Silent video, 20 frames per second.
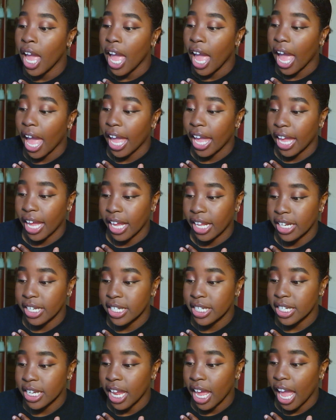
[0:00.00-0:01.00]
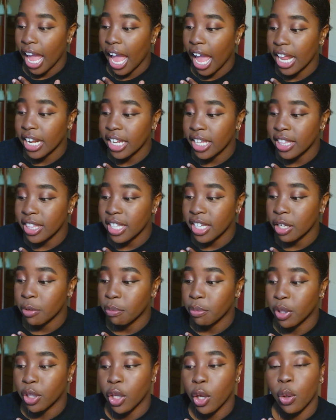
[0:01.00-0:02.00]
And anything
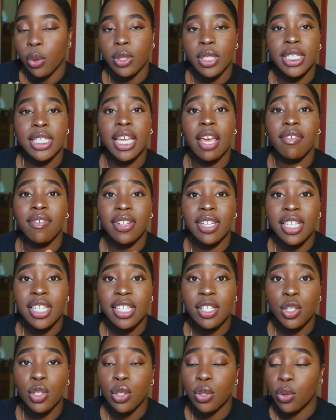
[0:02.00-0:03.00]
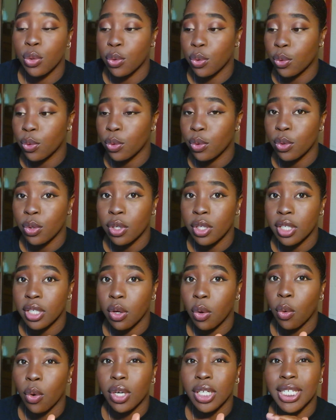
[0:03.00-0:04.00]
below 72
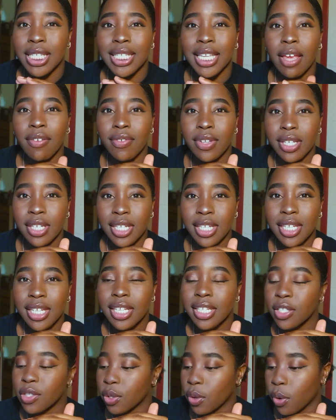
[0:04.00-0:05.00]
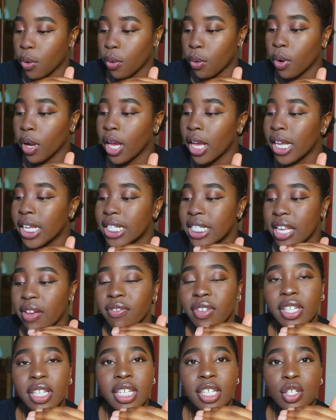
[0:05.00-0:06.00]
or 70, so
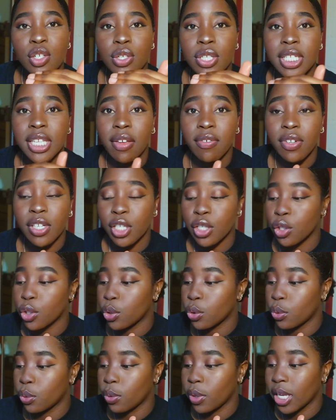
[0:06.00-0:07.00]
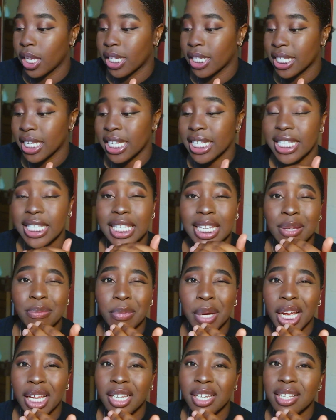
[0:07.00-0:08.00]
70 to 72 is a C-,
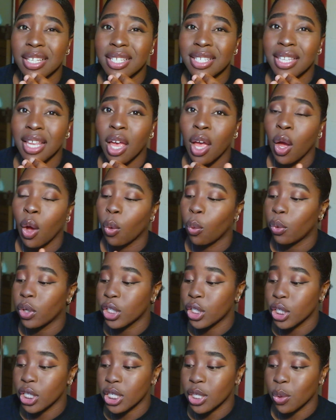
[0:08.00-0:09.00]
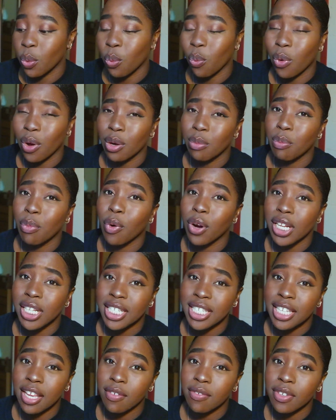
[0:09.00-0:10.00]
which is a
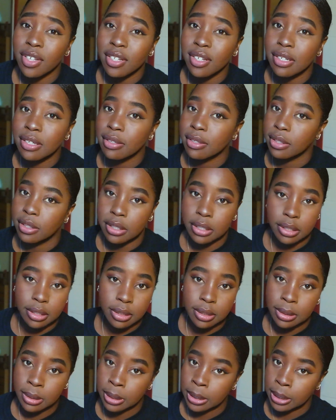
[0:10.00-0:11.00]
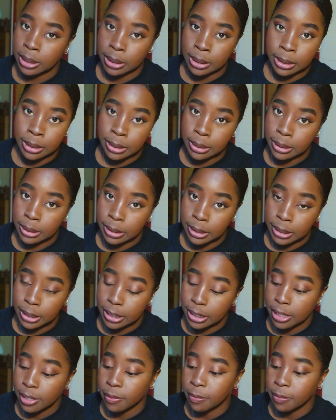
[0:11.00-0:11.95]
1.7. That is not good.